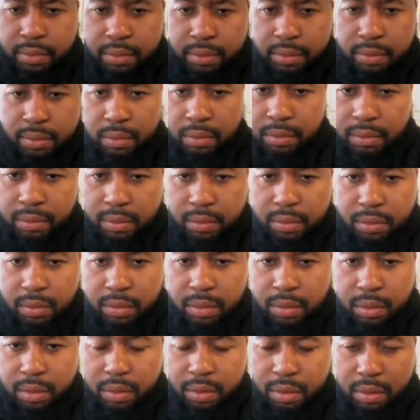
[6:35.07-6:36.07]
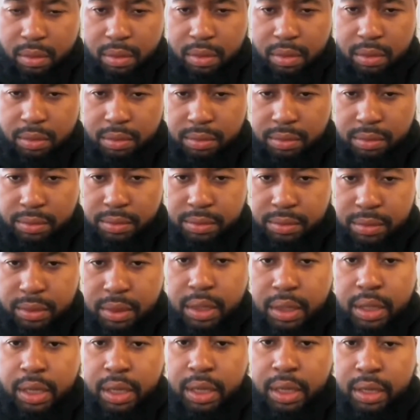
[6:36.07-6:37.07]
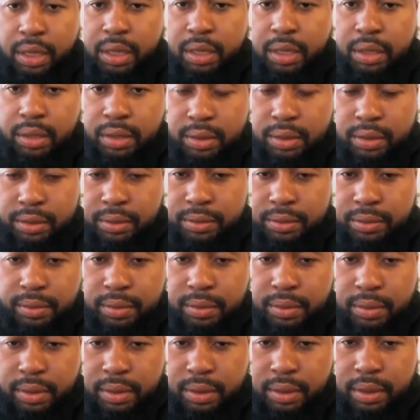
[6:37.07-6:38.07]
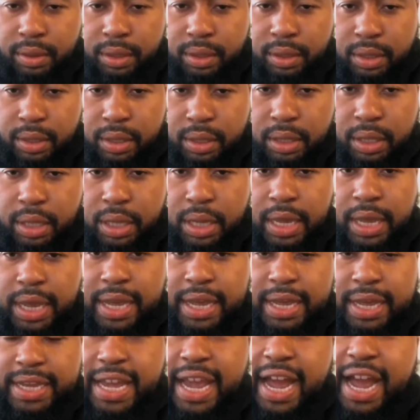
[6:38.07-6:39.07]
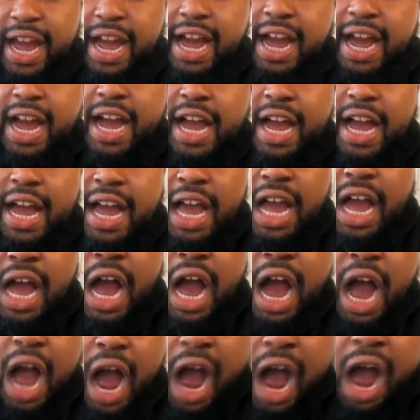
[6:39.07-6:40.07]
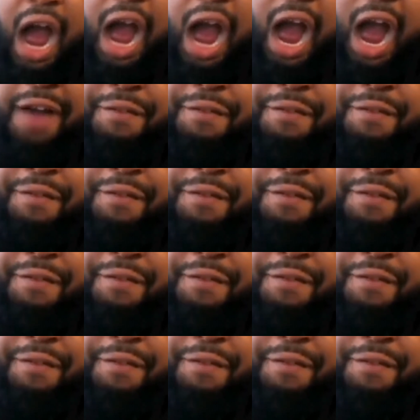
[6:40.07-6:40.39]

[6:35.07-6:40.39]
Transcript: He's not leaving. You got to deal with, I think her name is Erica. They are geniuses over there.